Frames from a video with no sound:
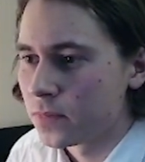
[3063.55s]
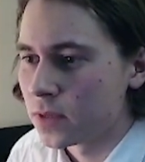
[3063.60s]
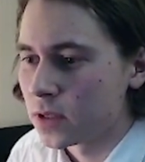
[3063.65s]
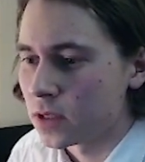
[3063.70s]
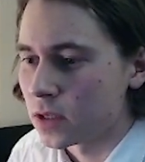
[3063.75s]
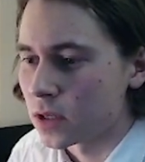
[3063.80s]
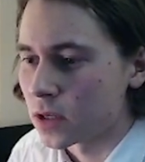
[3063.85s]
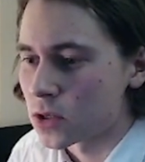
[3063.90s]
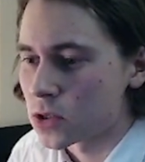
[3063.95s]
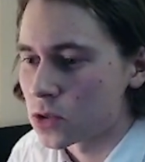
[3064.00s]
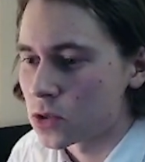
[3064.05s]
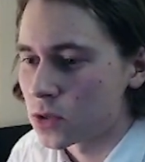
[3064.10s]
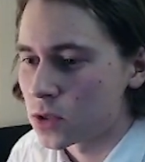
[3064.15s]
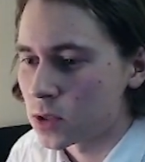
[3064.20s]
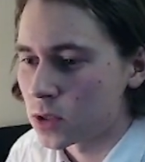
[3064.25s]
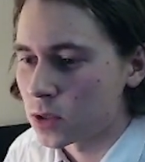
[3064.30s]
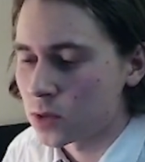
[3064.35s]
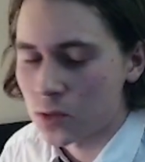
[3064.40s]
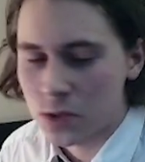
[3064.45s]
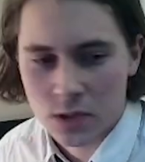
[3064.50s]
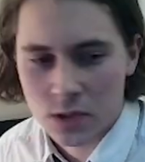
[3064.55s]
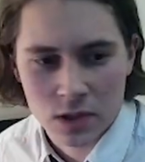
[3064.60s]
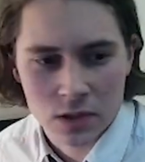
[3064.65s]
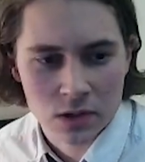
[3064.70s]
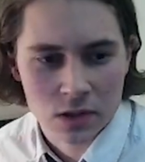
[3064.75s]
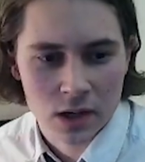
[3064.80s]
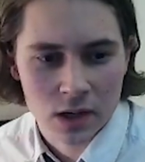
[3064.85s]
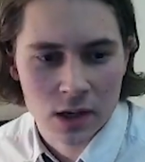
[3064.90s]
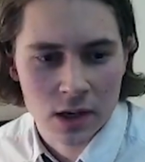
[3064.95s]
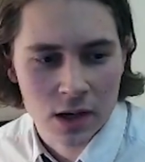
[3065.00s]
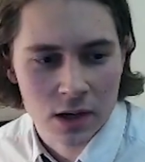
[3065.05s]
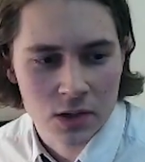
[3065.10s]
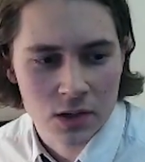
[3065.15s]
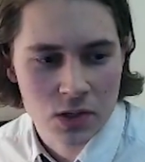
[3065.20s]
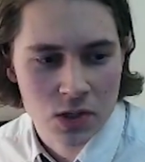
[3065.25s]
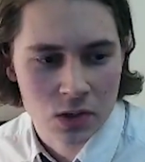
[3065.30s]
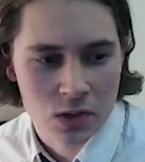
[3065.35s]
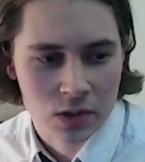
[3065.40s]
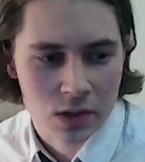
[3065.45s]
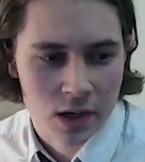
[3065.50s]
Yeah, so it was their kind of
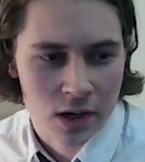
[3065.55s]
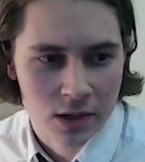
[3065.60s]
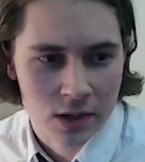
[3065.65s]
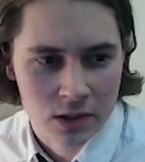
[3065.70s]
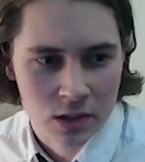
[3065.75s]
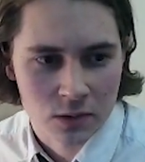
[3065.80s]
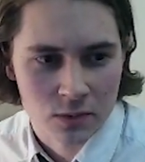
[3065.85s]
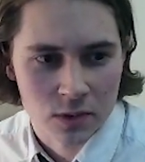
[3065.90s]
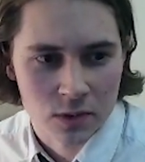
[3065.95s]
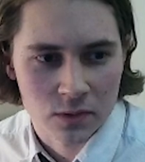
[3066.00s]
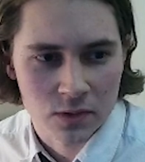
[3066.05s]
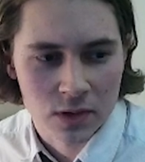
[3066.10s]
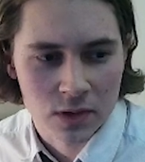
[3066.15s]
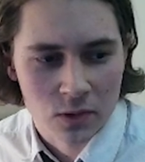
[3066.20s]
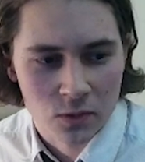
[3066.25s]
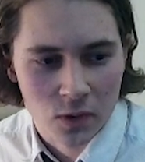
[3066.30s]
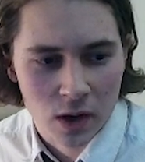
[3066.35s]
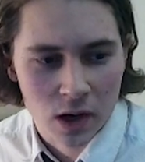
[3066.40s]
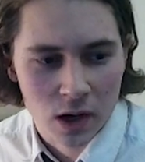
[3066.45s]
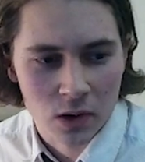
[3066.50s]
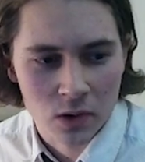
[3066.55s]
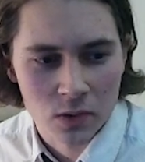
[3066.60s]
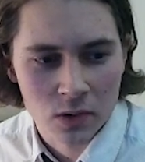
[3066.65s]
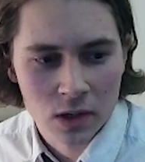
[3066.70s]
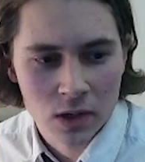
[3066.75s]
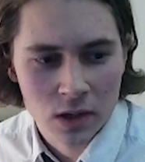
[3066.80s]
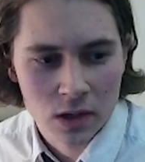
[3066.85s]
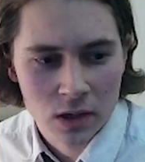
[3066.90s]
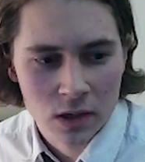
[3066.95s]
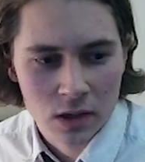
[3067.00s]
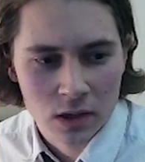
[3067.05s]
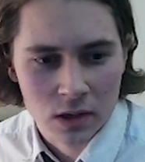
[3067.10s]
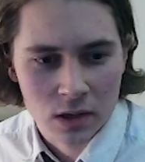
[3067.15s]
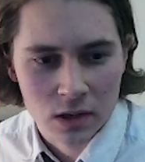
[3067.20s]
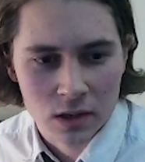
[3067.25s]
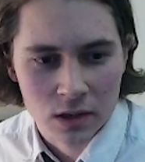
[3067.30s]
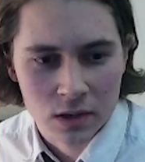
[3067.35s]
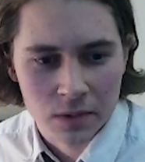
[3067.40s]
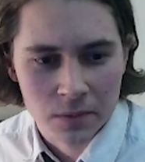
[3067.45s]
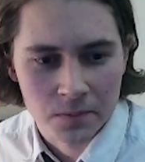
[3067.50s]
original character within WoW.
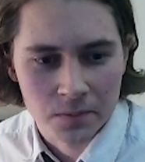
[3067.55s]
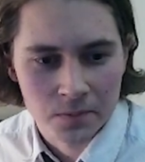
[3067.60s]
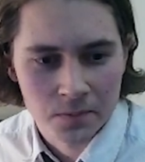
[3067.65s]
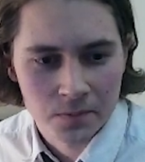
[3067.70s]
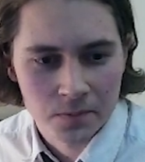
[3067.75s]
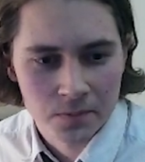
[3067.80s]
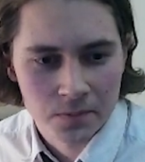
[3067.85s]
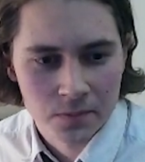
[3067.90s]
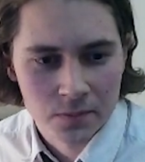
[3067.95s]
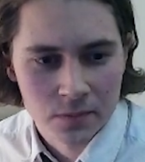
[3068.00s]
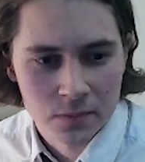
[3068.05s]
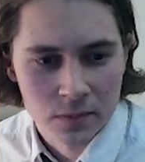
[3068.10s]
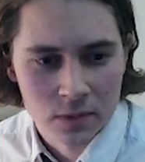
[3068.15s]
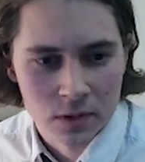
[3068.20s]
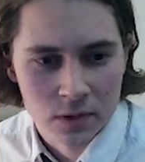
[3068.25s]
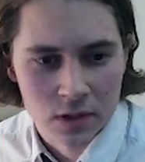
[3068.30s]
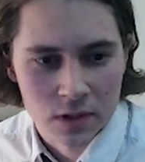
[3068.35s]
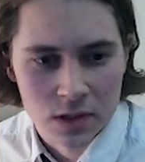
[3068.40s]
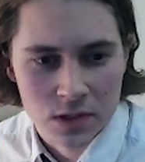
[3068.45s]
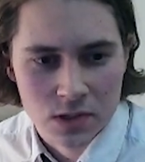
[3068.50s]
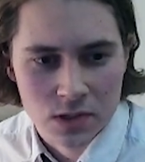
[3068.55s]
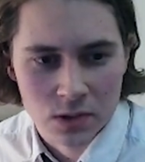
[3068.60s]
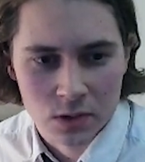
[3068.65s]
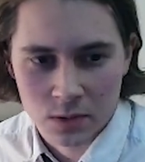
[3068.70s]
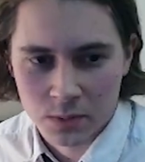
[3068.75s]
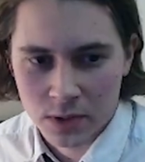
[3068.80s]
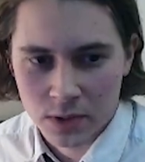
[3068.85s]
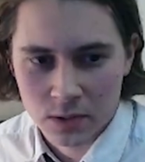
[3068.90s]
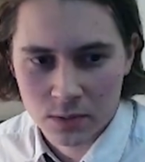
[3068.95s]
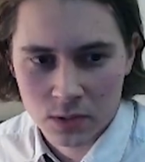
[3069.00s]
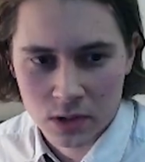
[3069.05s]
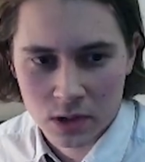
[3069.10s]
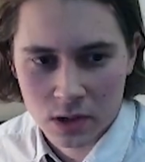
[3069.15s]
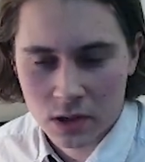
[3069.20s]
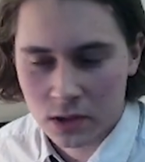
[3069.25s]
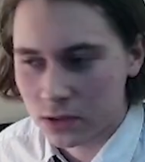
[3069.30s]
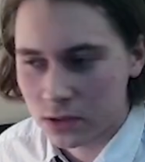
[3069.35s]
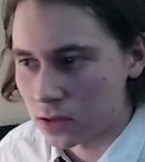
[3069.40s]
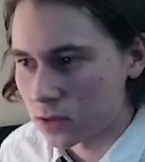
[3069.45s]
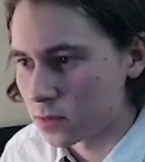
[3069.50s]
That is not a playable
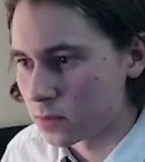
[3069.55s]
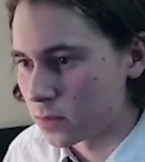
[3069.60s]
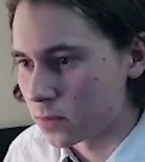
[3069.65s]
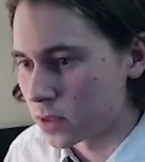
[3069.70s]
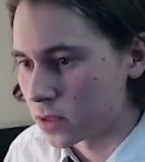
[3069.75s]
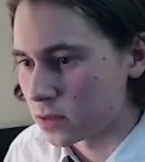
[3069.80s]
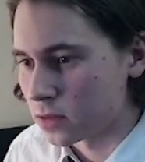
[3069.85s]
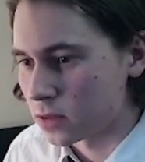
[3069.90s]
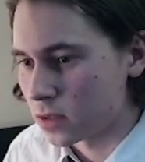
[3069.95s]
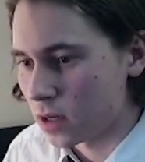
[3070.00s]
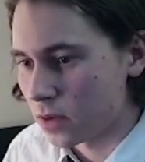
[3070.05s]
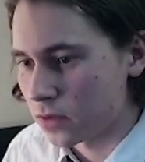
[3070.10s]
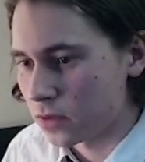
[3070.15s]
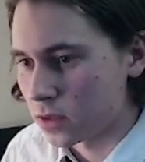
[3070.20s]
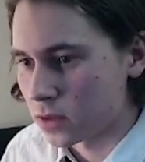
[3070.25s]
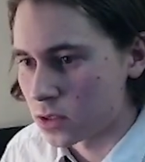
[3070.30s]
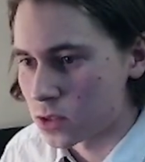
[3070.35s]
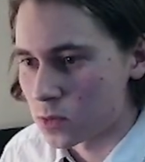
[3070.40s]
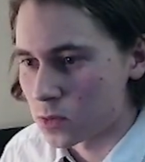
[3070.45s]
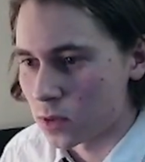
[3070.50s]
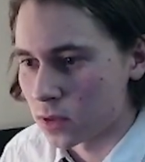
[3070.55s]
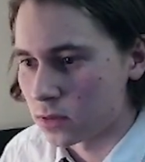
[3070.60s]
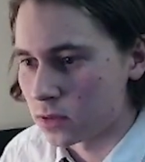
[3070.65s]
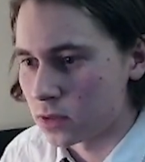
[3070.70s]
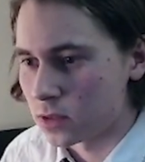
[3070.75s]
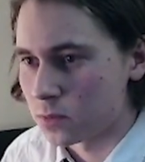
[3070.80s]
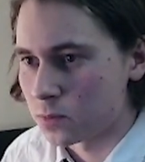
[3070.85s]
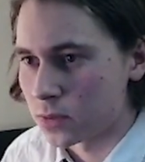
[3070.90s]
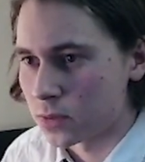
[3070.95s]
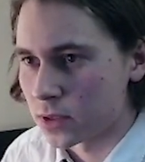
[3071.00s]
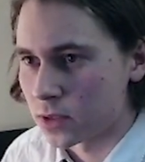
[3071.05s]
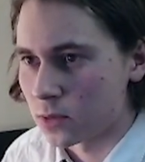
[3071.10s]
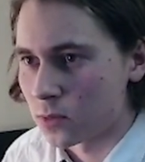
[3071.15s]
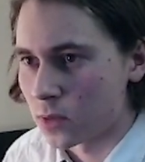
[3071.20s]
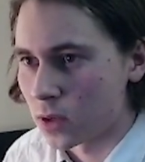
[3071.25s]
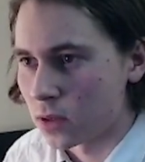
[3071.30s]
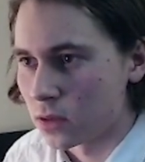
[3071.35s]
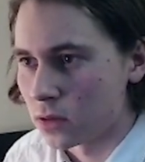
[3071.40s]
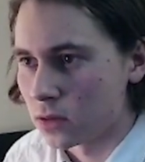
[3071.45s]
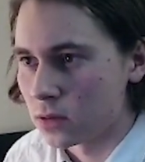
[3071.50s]
character, but I think this one did pretty
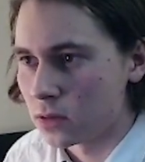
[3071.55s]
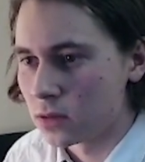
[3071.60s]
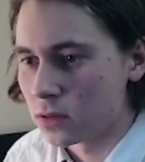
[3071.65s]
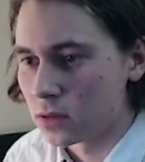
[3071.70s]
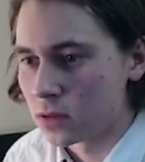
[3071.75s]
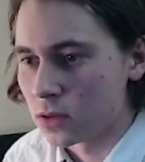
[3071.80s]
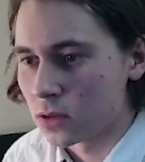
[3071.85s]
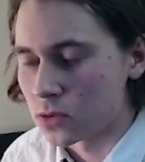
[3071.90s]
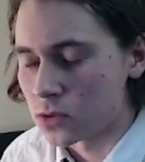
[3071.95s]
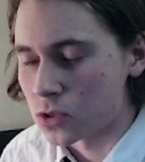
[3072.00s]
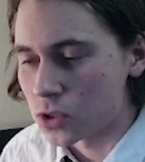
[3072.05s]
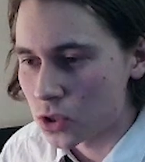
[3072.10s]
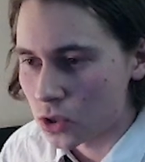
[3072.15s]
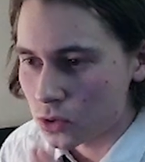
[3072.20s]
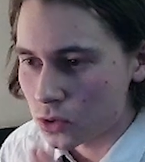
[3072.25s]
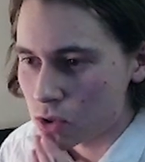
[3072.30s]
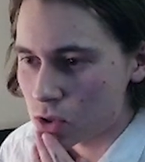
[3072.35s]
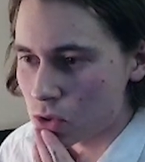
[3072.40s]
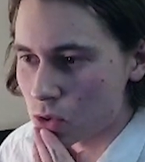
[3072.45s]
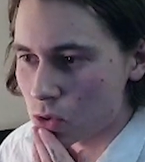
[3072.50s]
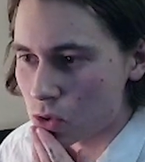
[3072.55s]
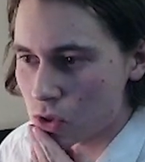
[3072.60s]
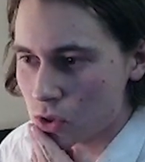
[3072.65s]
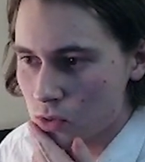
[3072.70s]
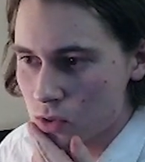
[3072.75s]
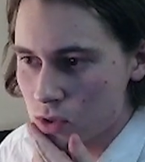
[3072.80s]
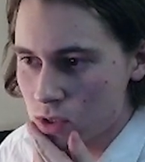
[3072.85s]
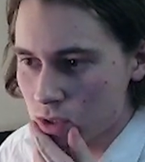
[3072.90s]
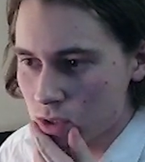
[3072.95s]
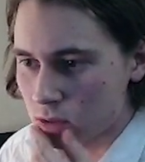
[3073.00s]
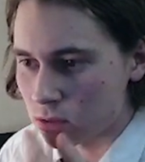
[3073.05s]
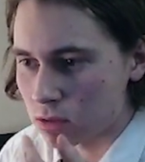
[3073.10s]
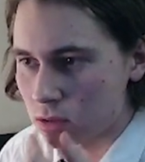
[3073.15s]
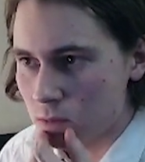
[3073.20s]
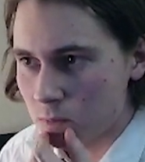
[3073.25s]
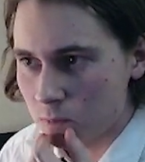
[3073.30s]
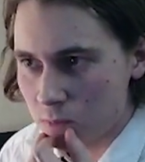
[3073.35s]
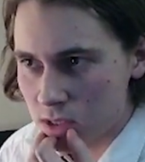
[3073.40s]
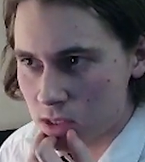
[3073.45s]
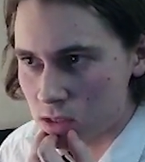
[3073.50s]
well on socials, and
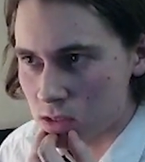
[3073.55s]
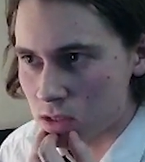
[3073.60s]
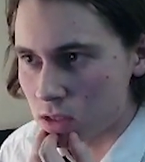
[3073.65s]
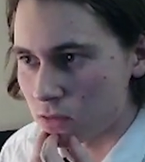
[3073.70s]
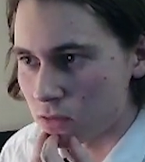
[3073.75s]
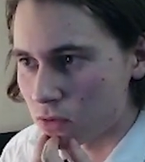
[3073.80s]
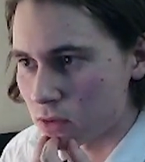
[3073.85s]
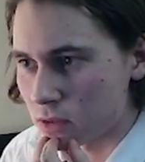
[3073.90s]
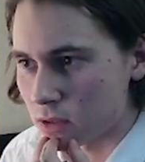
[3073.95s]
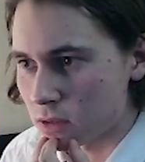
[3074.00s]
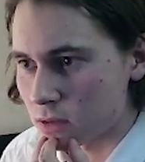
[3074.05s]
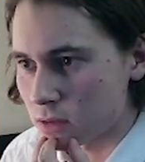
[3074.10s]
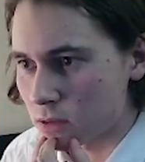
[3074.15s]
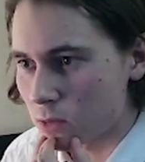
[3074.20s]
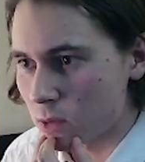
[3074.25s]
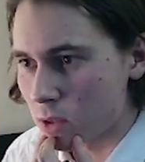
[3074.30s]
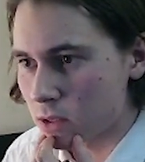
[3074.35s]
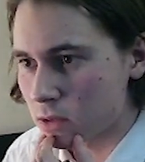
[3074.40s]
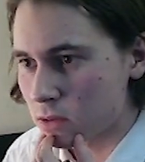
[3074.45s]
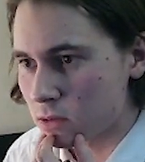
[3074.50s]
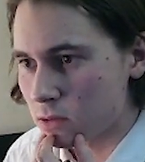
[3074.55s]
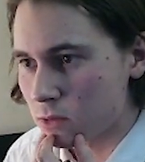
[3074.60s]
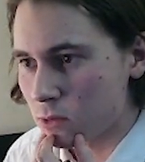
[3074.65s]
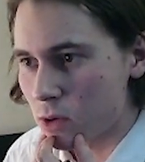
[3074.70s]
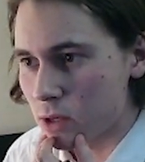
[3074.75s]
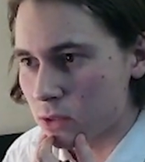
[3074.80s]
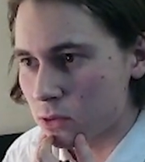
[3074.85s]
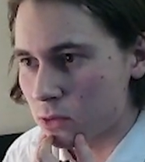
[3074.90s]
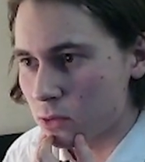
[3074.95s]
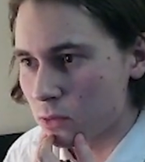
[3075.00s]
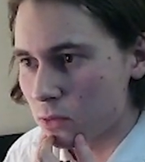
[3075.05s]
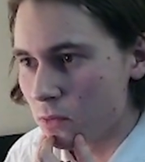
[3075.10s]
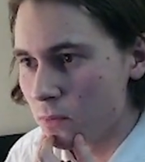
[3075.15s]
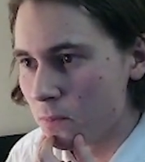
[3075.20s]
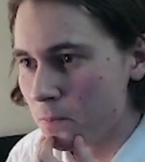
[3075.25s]
this is definitely quite cool.